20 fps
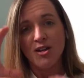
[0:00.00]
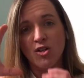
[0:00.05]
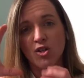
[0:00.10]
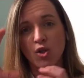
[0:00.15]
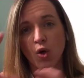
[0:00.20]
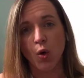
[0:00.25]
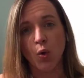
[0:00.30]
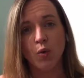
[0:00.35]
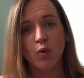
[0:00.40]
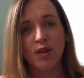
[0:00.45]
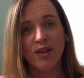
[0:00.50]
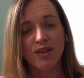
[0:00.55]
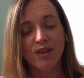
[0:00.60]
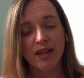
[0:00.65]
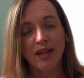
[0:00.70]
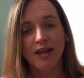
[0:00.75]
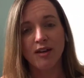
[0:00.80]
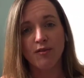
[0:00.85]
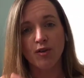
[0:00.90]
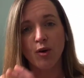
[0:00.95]
Don't
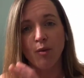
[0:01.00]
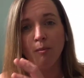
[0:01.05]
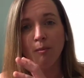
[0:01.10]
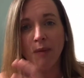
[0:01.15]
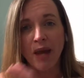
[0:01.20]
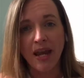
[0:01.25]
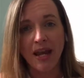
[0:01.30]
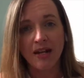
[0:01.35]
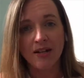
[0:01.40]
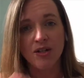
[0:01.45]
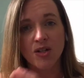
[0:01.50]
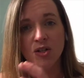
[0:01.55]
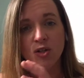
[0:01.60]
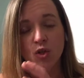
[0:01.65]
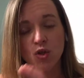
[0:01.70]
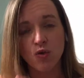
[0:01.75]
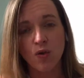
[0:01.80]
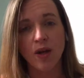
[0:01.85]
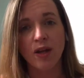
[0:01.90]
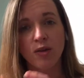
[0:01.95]
think of your main
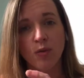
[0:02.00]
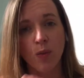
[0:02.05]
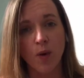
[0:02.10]
strength